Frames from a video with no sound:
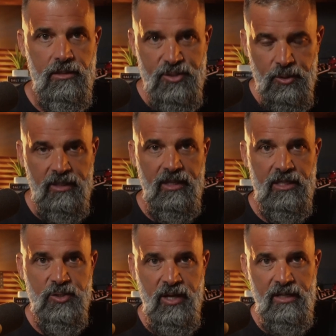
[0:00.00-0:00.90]
during that
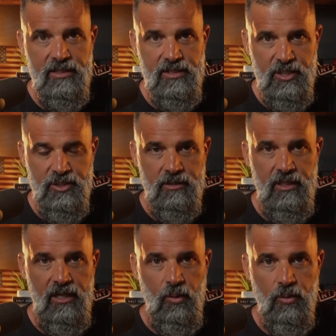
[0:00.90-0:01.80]
training
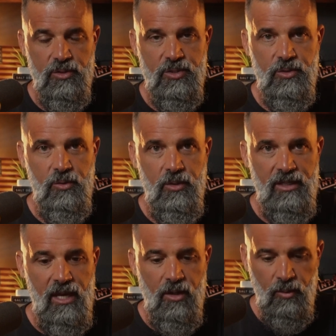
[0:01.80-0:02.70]
session in order to
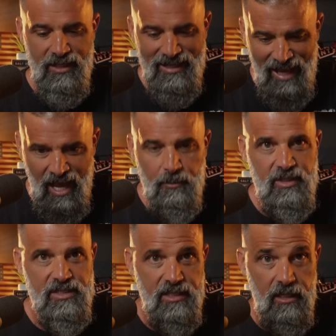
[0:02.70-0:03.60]
not only
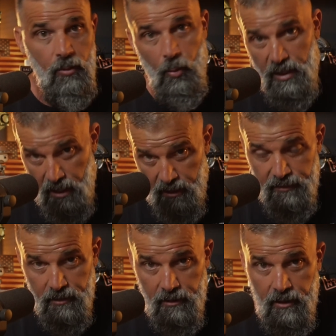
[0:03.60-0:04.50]
compensate,
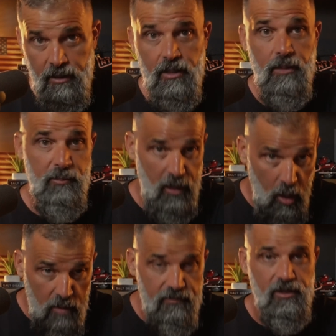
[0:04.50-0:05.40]
recover, but
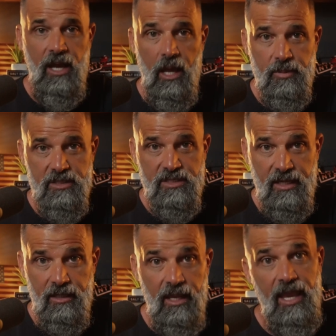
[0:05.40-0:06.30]

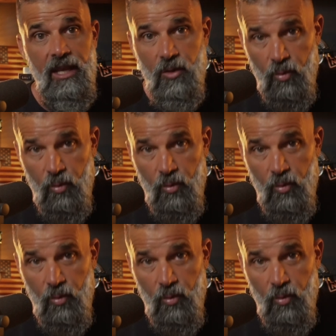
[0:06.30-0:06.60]
overcompensate and